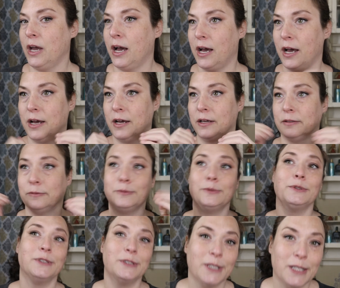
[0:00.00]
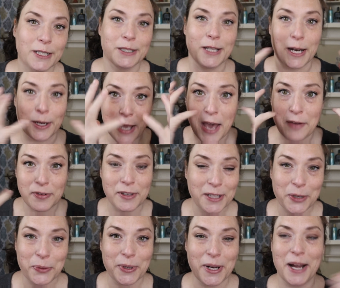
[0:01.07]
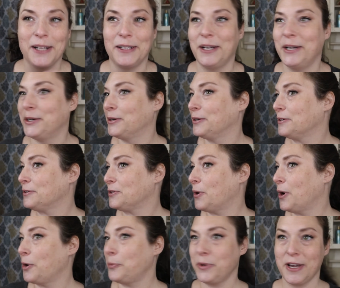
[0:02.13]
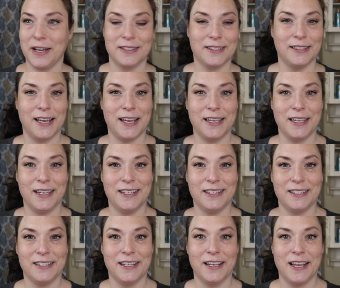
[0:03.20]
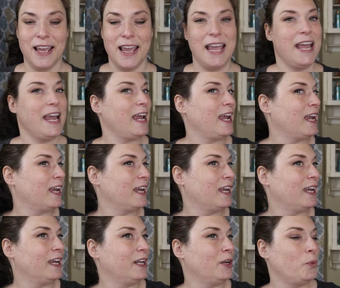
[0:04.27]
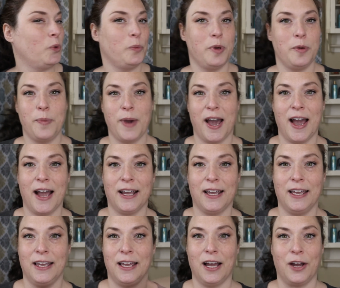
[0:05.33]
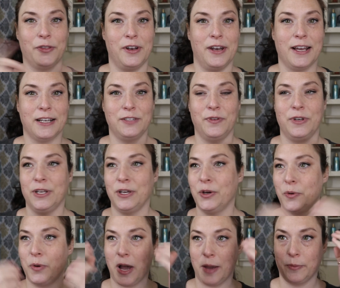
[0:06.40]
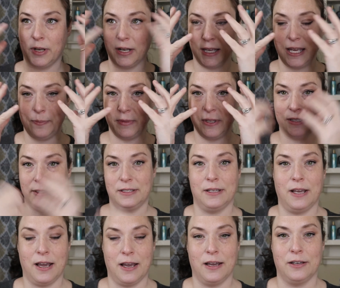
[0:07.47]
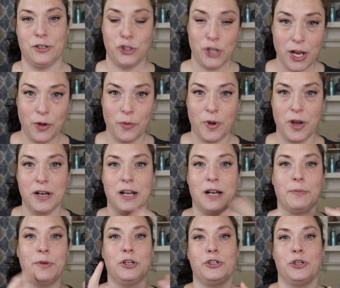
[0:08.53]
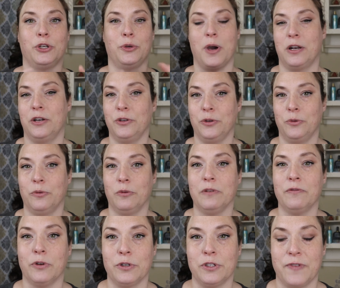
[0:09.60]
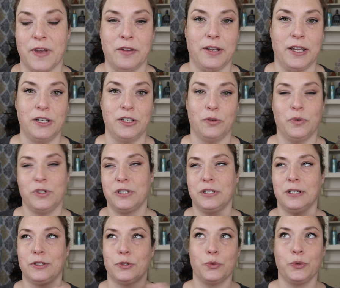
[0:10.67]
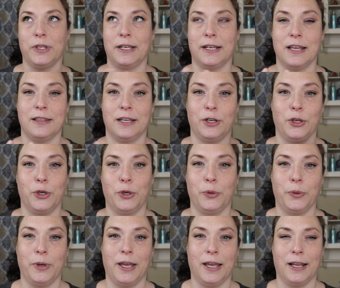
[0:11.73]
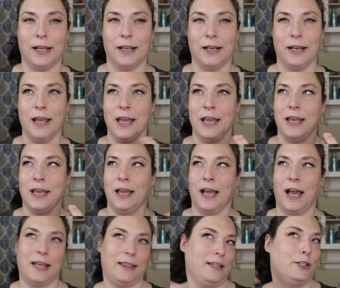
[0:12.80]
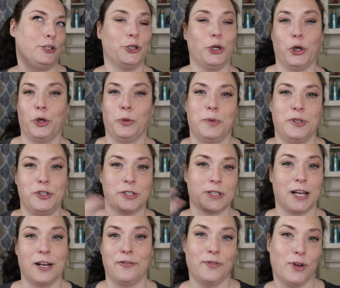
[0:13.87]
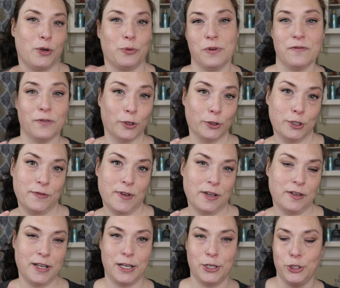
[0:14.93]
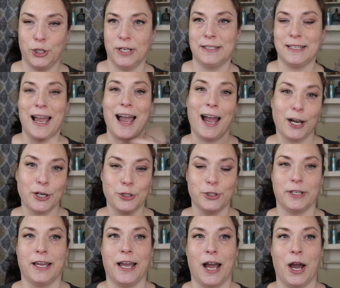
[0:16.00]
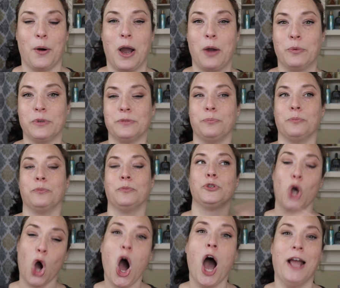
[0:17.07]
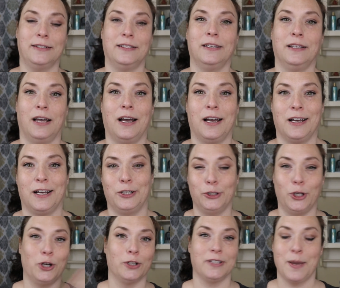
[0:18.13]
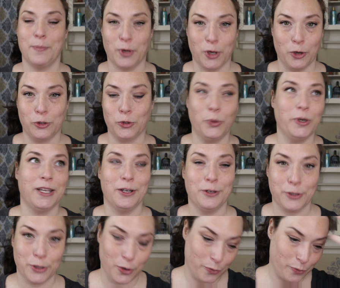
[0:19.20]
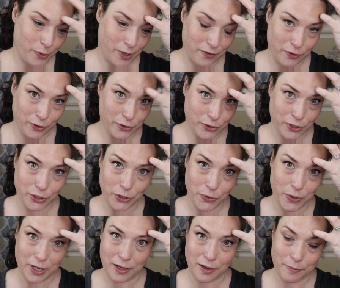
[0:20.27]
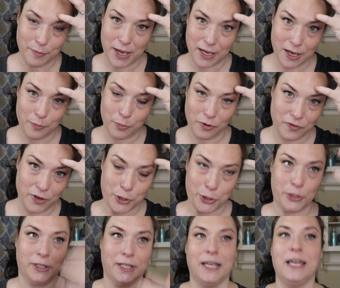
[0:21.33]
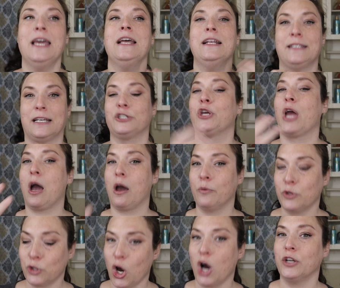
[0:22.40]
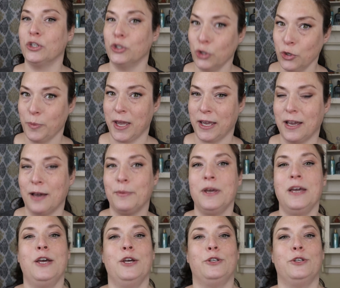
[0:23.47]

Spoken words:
Not a heavy liquid eyeliner. So I hope you guys like it, and we'll be back on the next video. I'm gonna keep this shadow on, and I'm gonna show you how to do reverse foundation, which it's really nothing new, and I think the term is just kind of fun, reverse foundation. It's actually how I was taught a long time ago, 20 years ago, when I first started doing makeup professionally. It's actually how I was taught to do makeup.